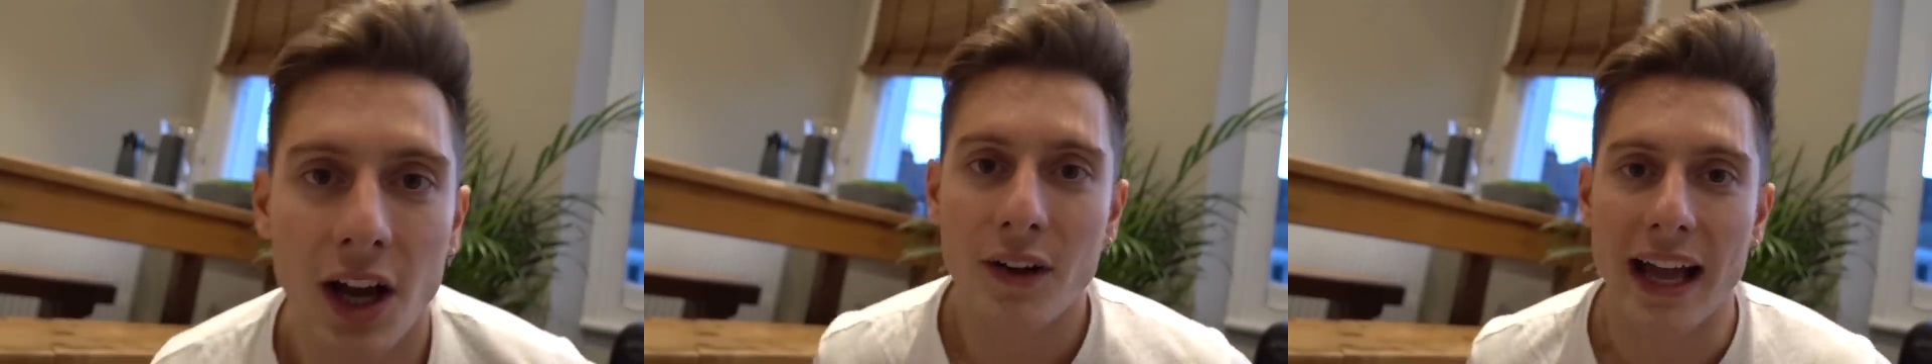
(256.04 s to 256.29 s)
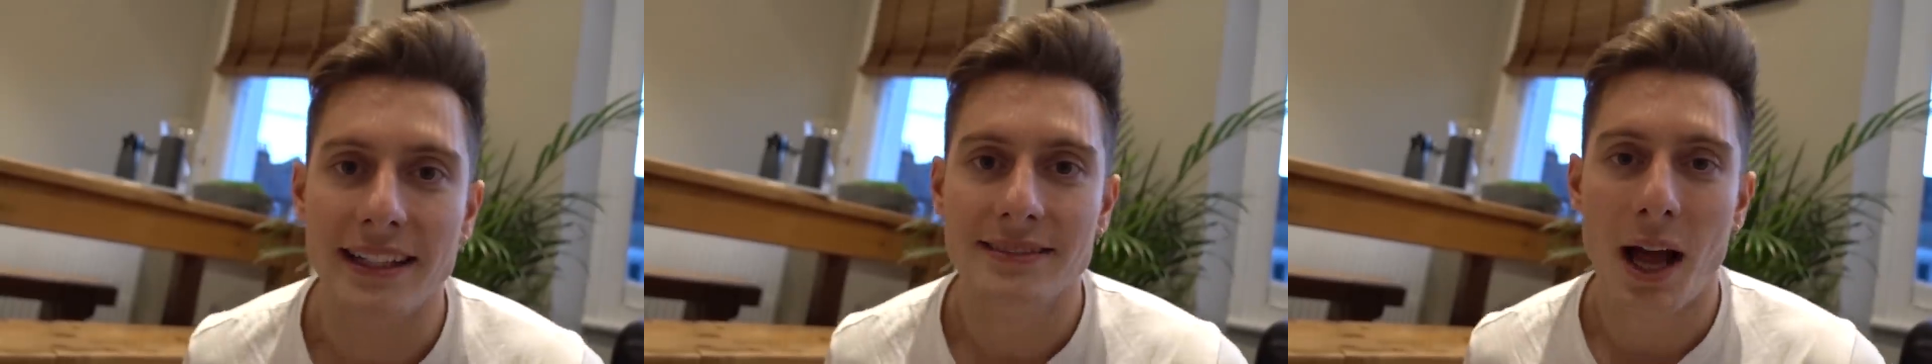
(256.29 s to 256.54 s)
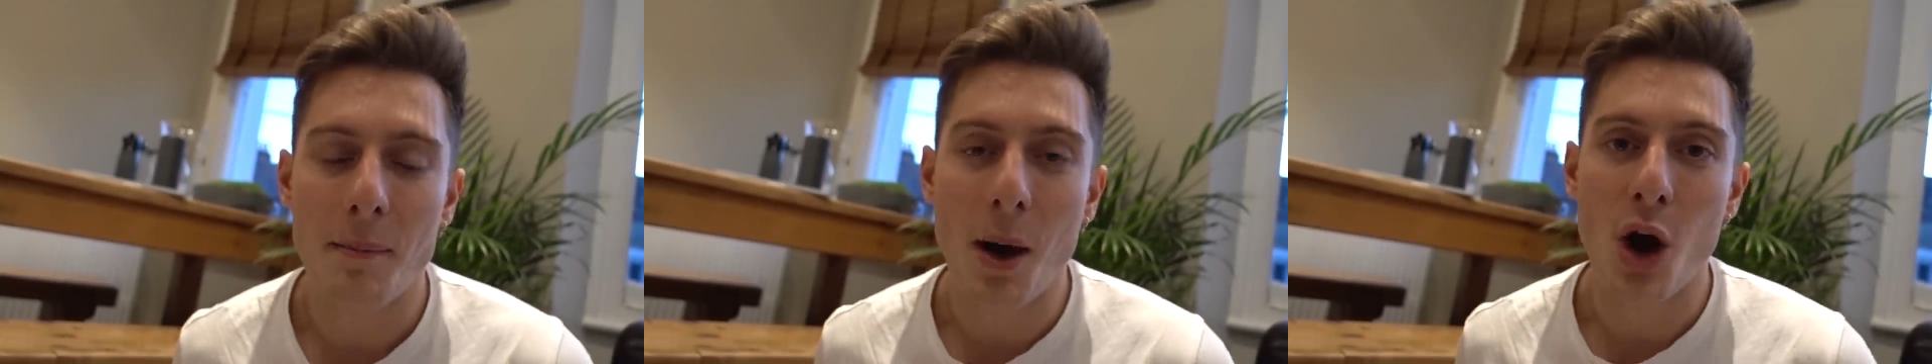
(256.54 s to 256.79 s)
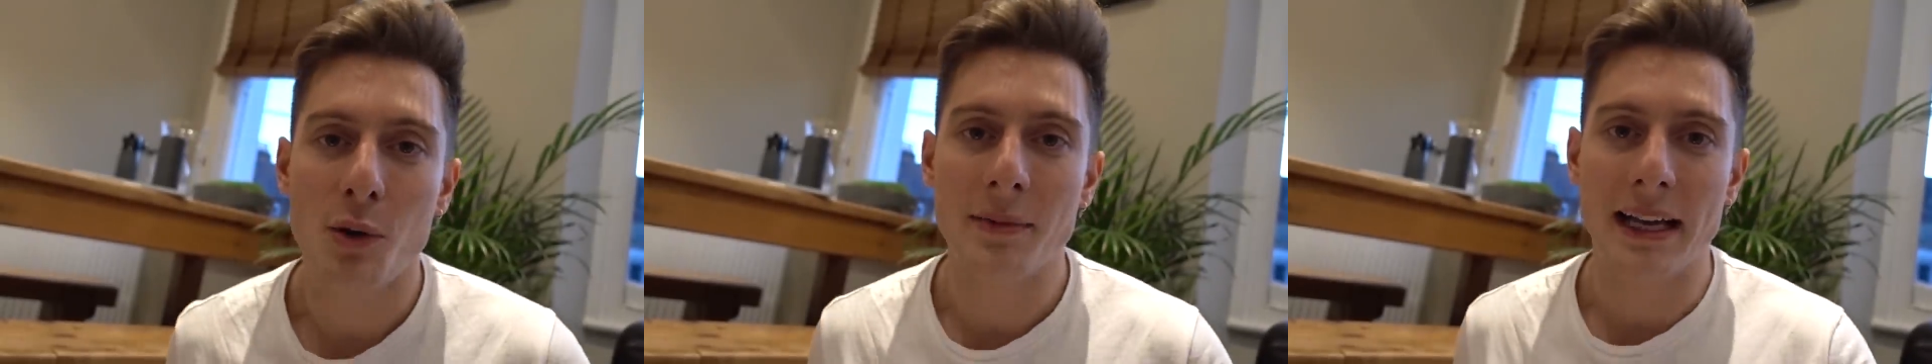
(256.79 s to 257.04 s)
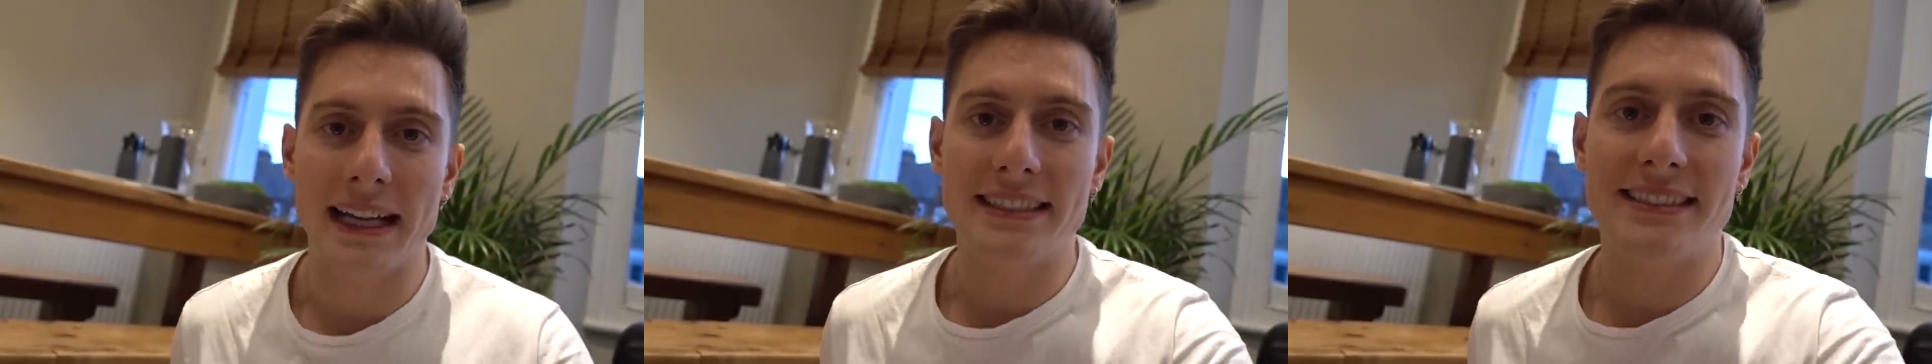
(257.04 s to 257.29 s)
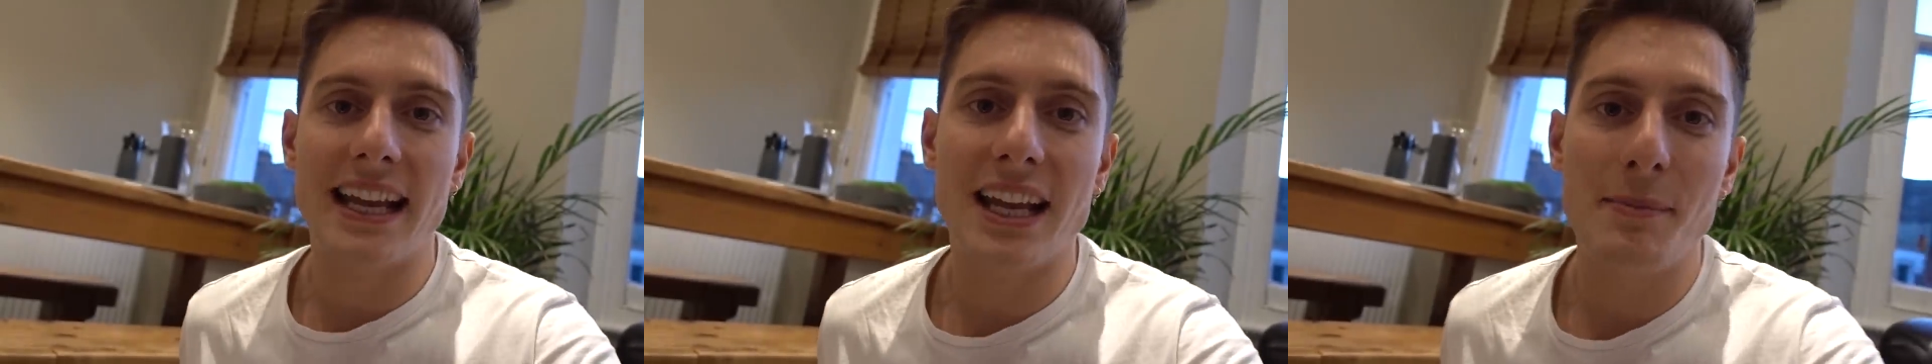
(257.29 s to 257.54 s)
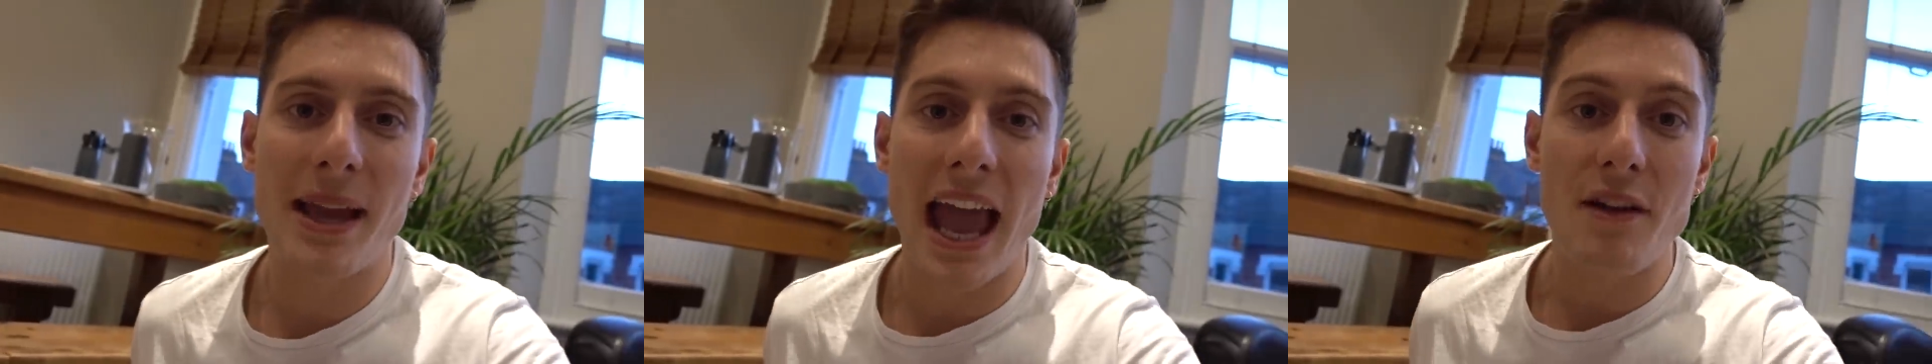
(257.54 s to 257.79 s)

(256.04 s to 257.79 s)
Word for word: Okay, I'm home. It's taken me